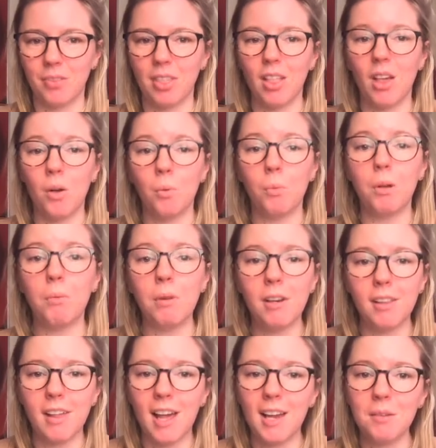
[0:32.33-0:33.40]
We will
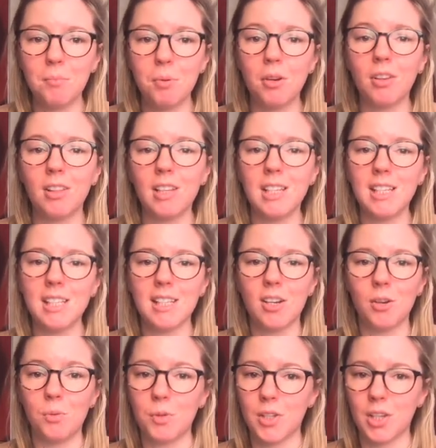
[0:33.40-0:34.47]
then put these
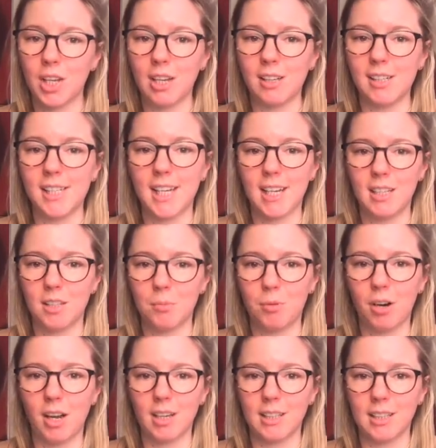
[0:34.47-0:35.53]
new skills into
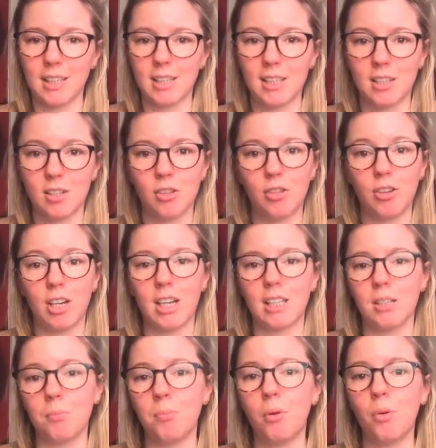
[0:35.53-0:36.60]
practice to create a
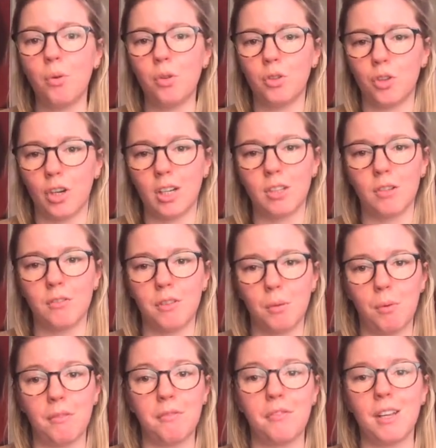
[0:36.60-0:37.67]
portrait of our
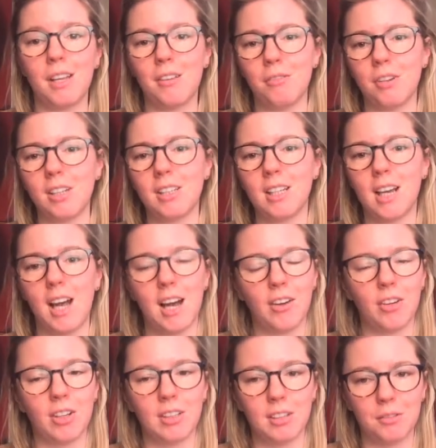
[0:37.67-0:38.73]
favourite
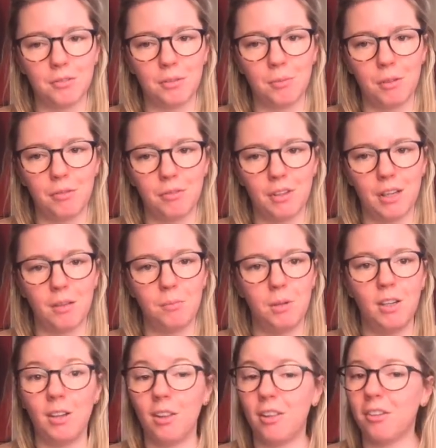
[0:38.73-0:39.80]
character from the film
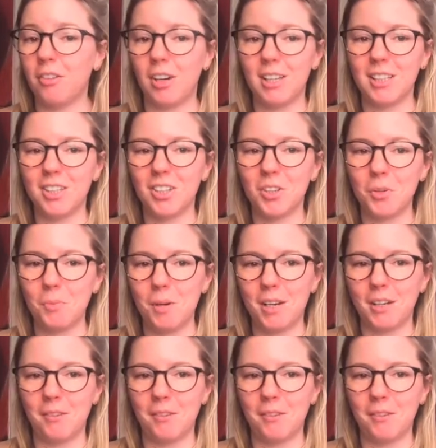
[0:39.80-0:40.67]
The Greatest Showman.